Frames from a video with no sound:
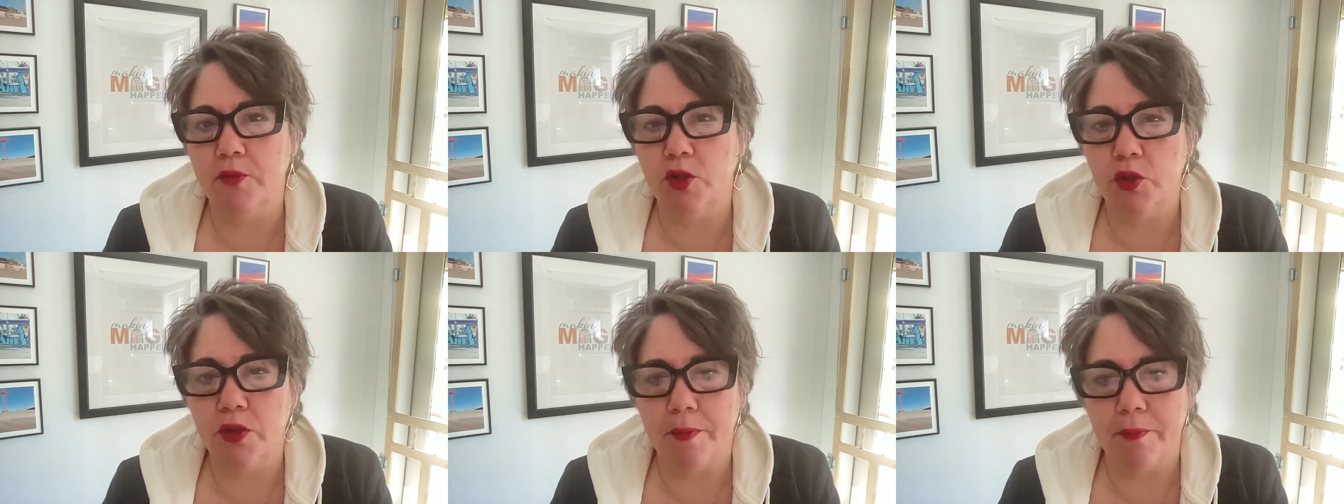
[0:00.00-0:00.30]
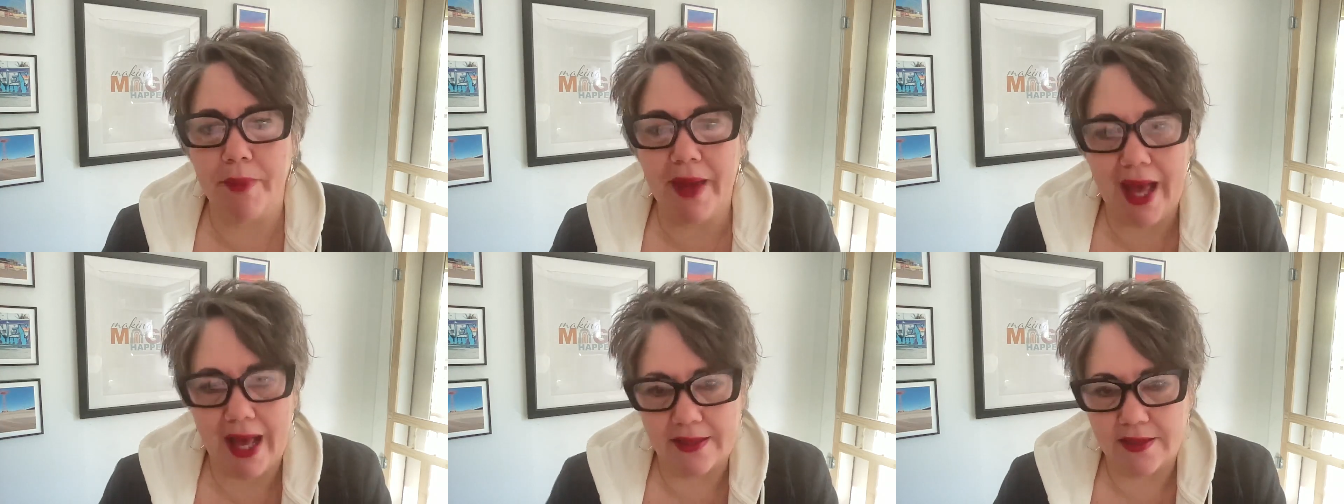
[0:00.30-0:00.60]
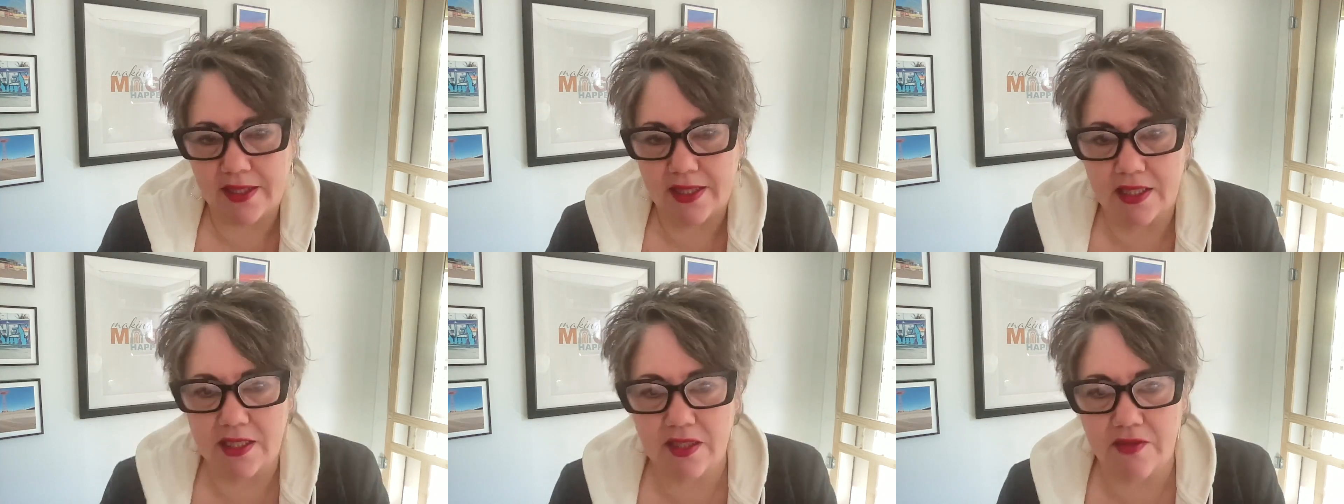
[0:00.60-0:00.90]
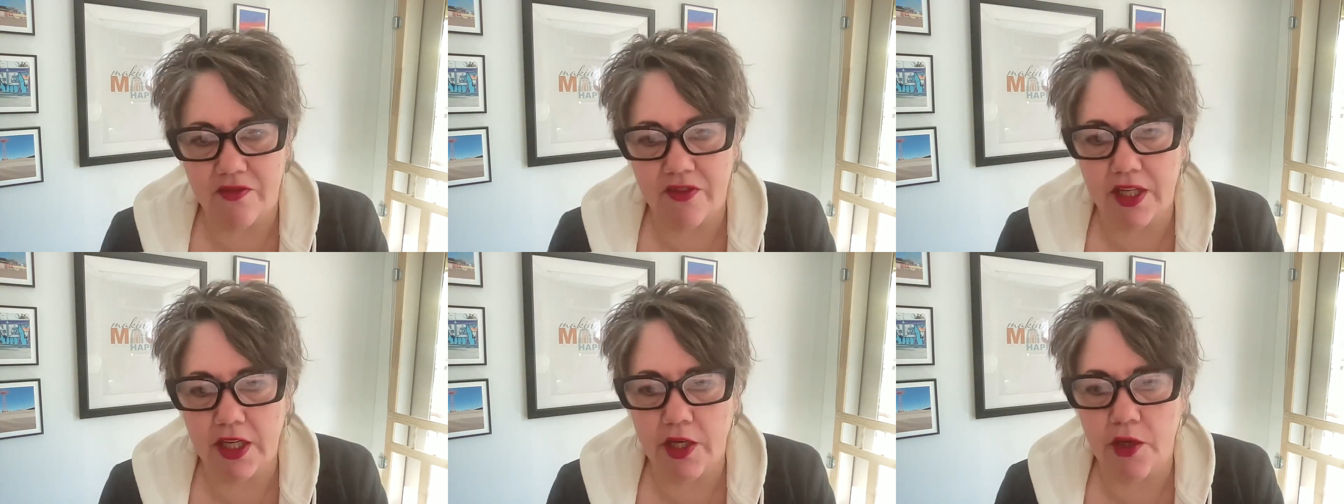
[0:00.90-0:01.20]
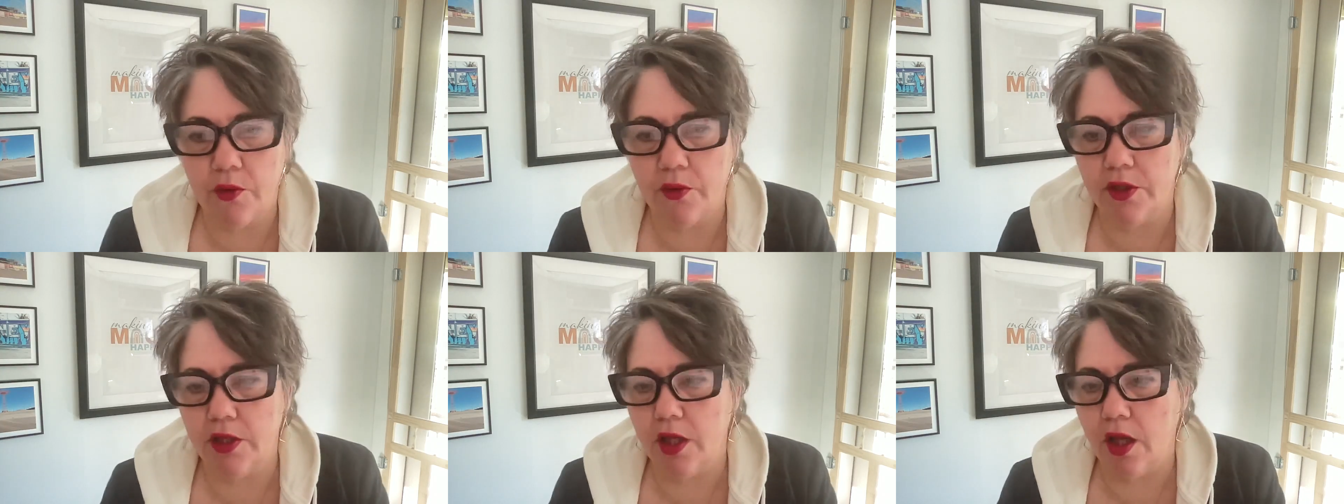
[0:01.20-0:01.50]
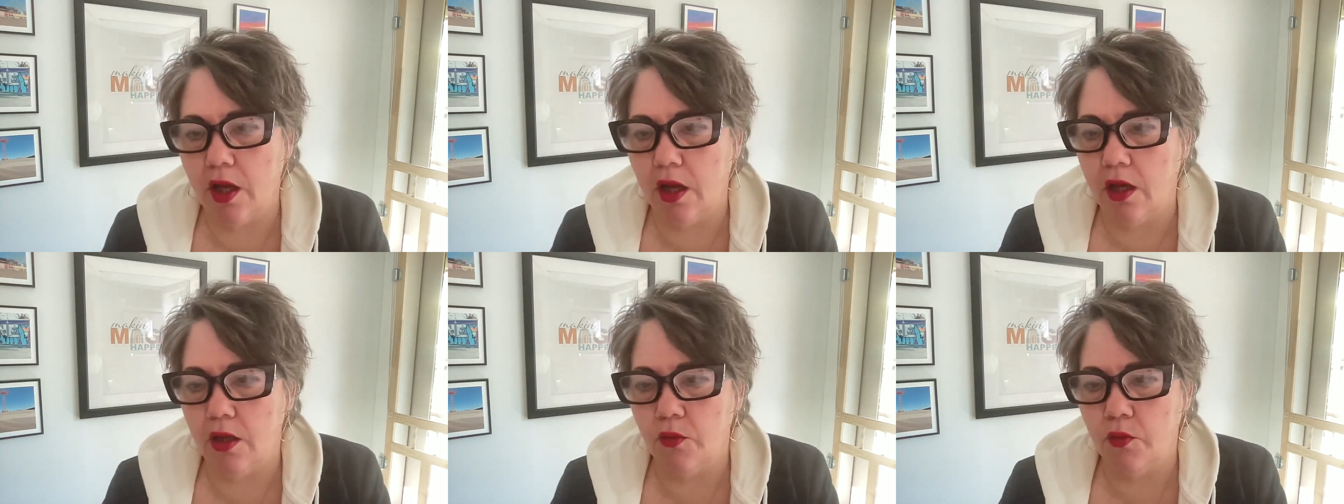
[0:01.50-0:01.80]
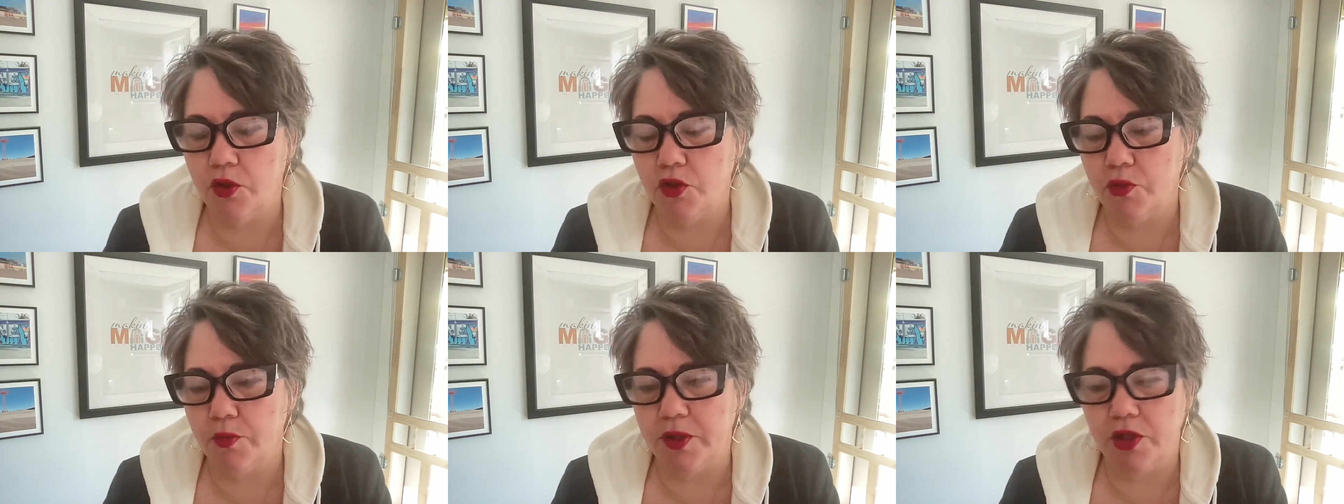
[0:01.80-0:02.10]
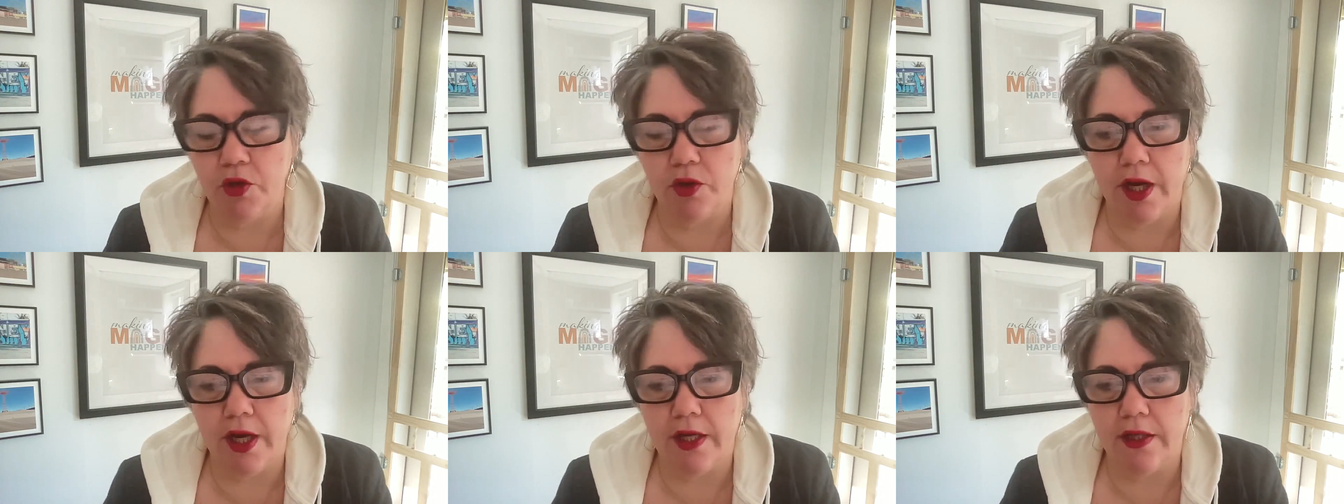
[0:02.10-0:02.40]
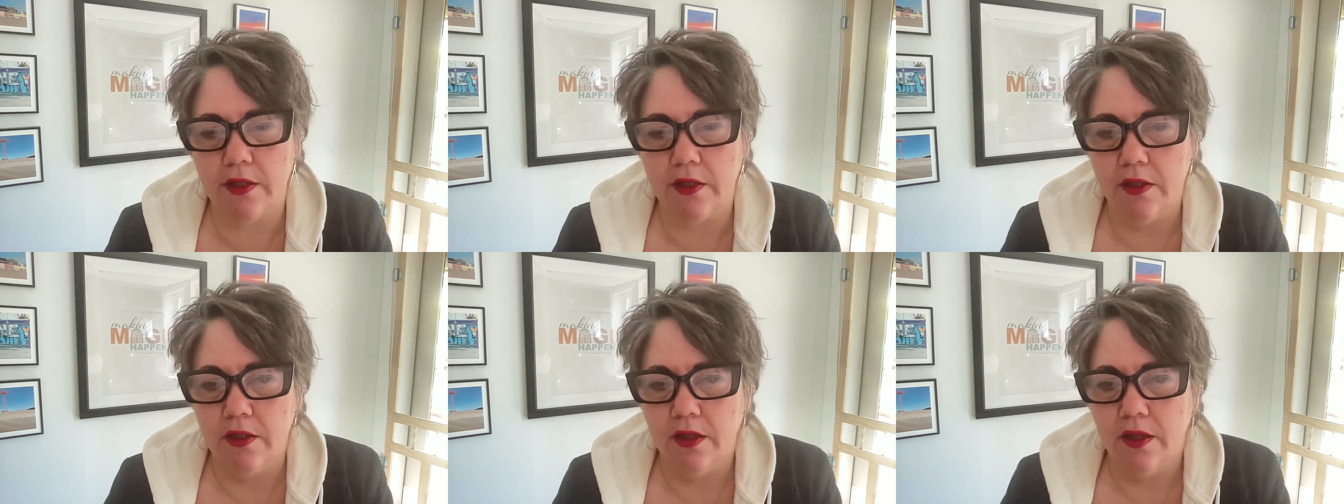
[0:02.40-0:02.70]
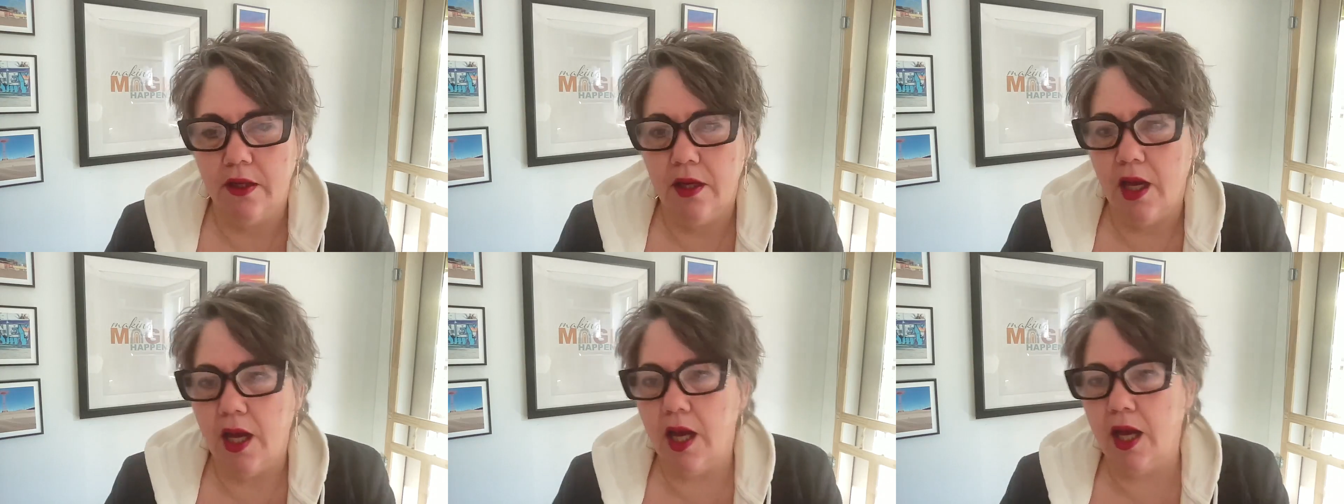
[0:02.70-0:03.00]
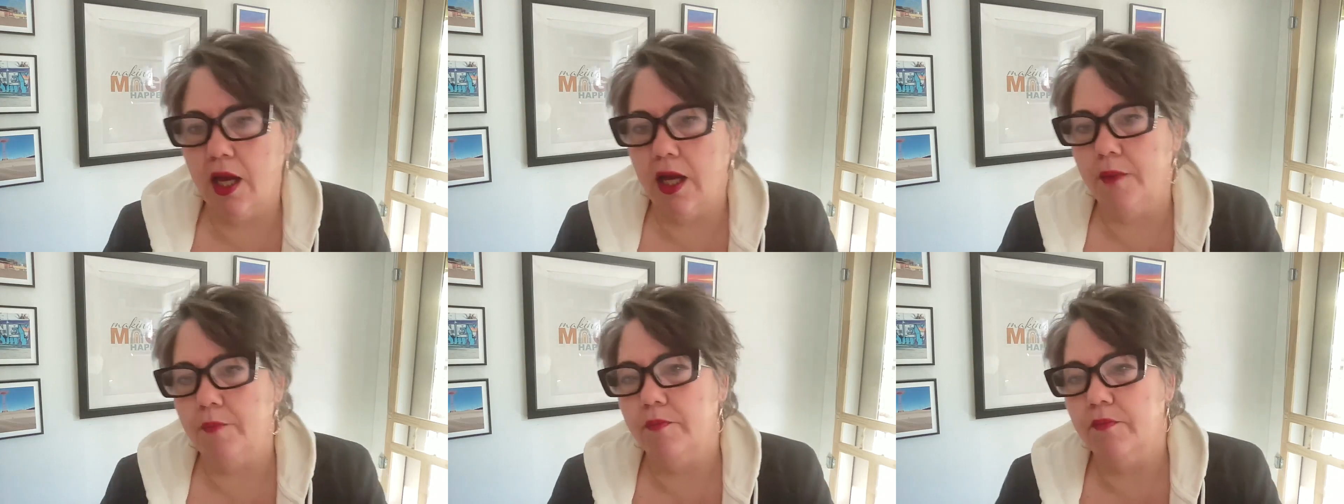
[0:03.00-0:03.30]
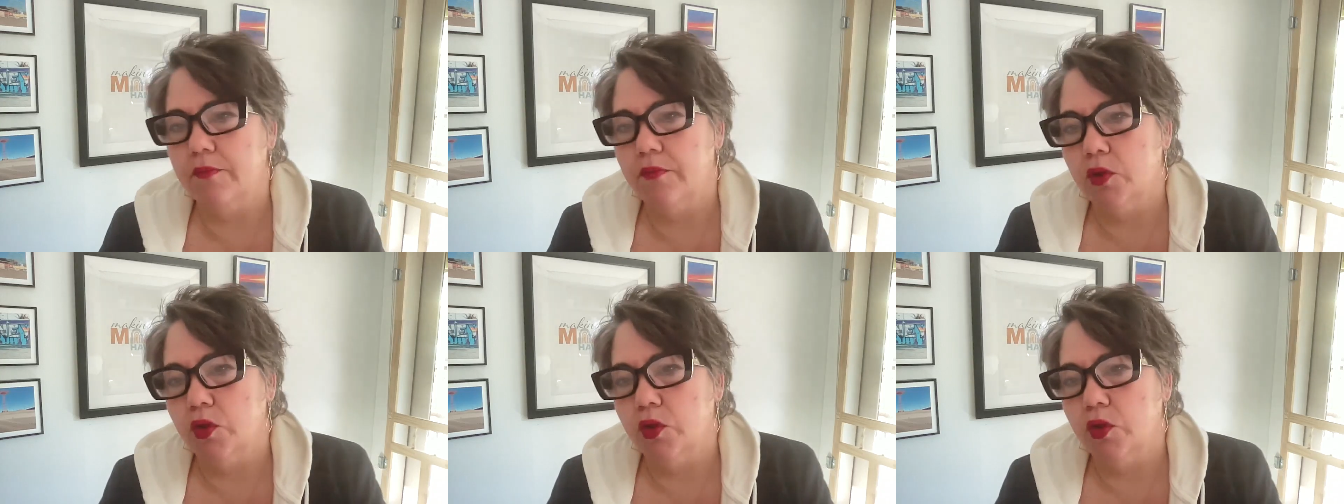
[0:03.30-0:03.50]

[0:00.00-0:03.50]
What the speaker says: You can pass this video along, which would be great. I'm